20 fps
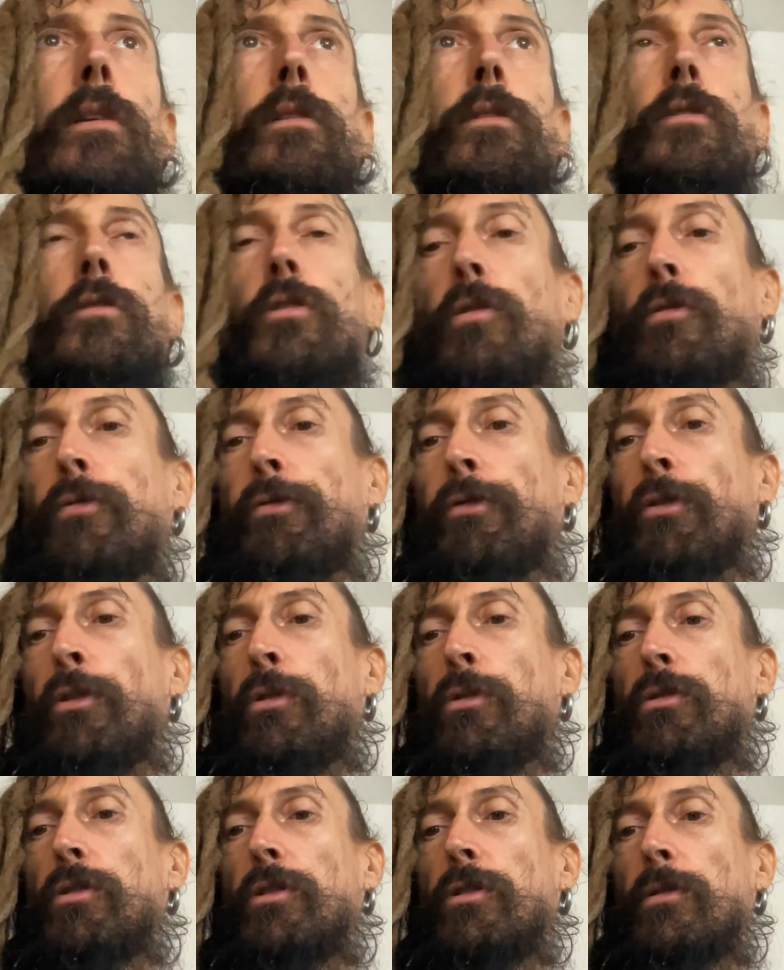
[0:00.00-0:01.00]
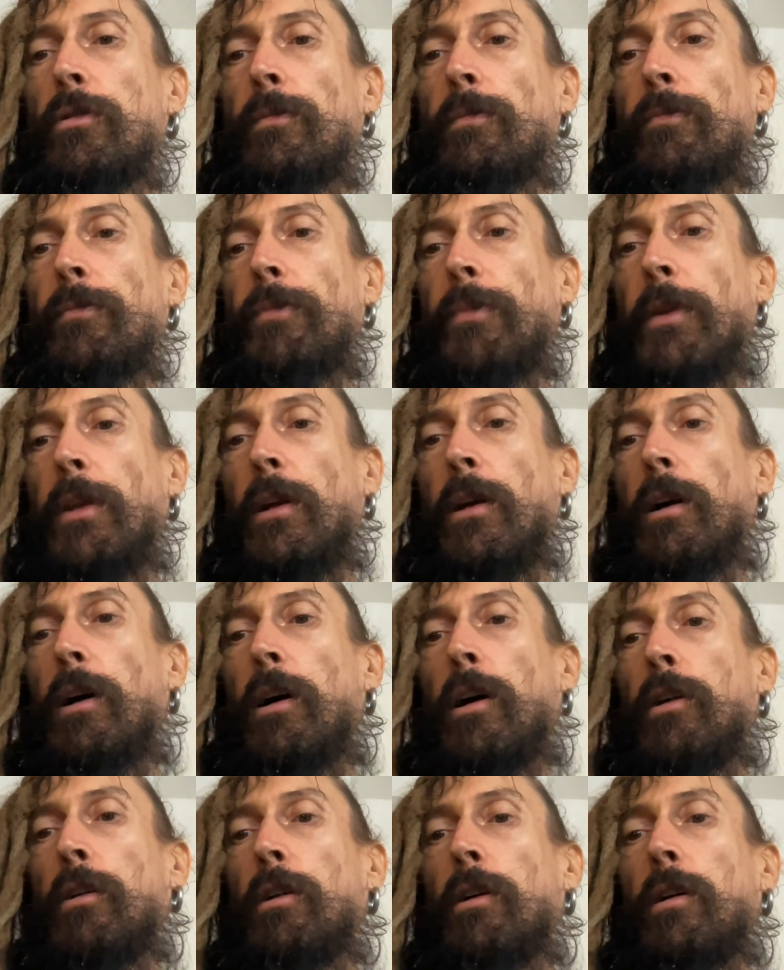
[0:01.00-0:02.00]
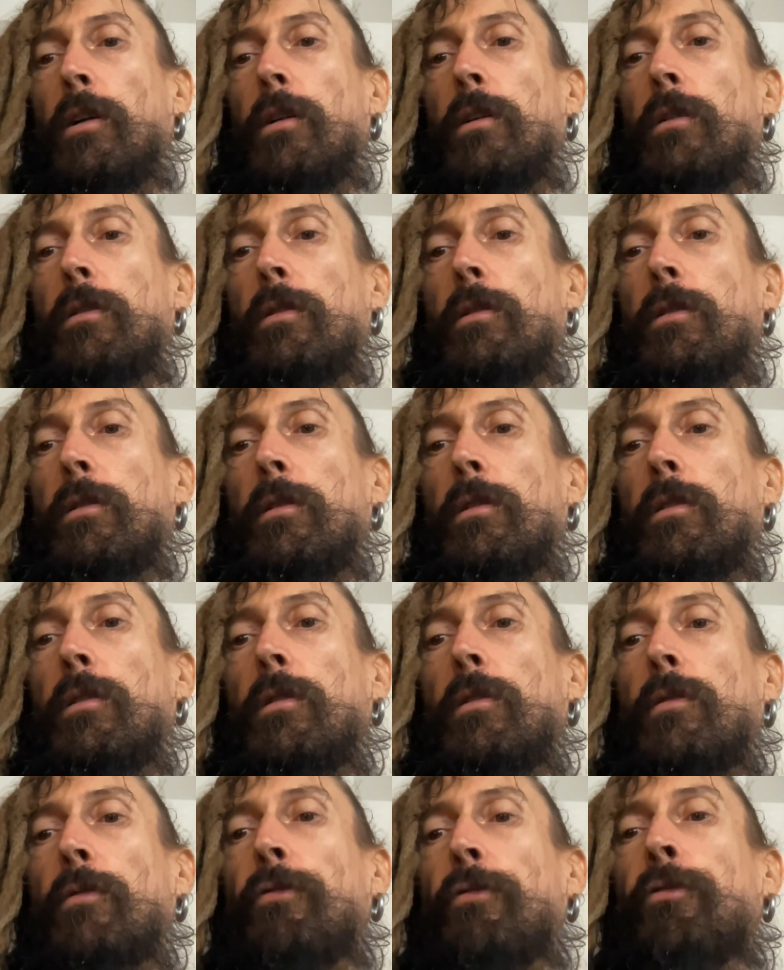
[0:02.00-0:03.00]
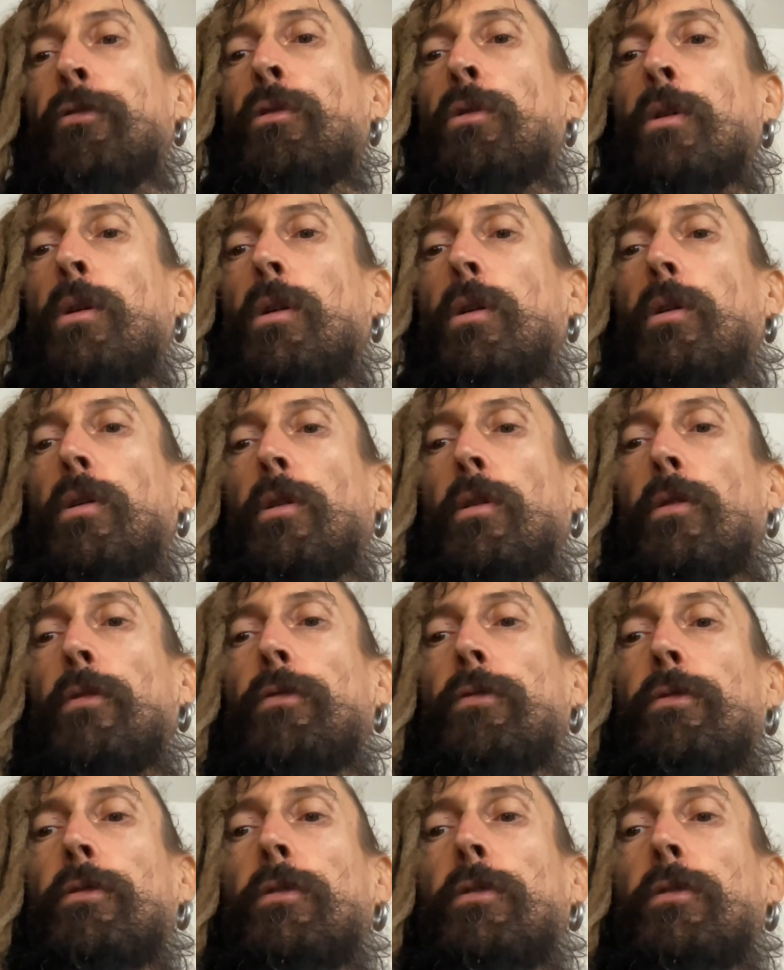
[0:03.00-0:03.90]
So fruits are full of